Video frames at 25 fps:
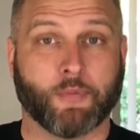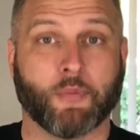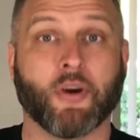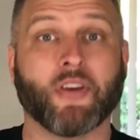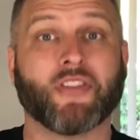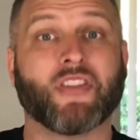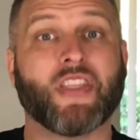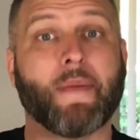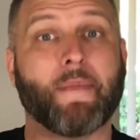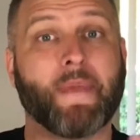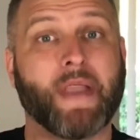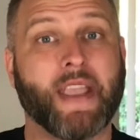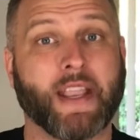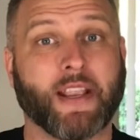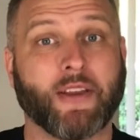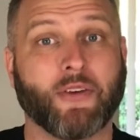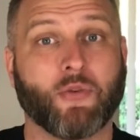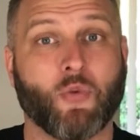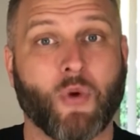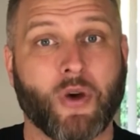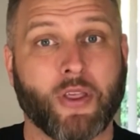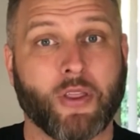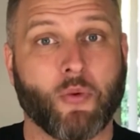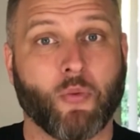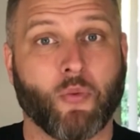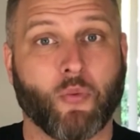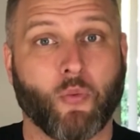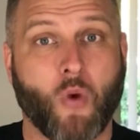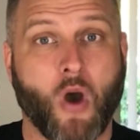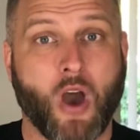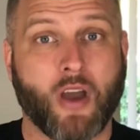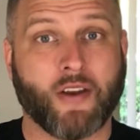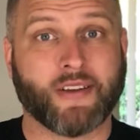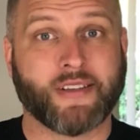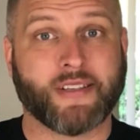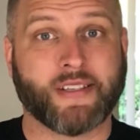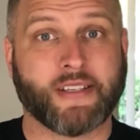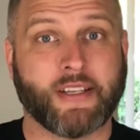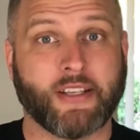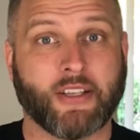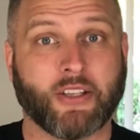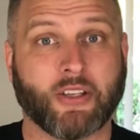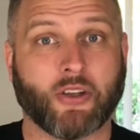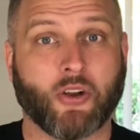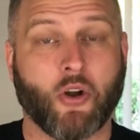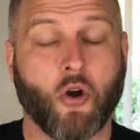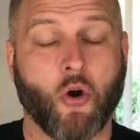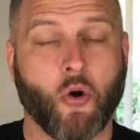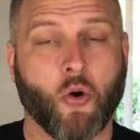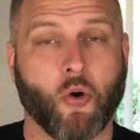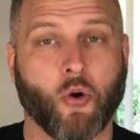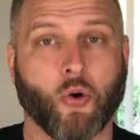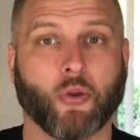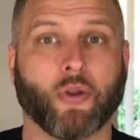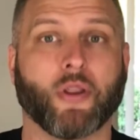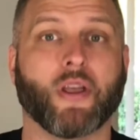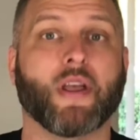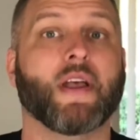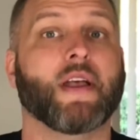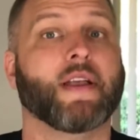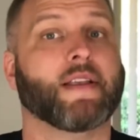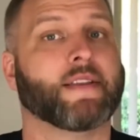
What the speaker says: Put them in while the water's still cold.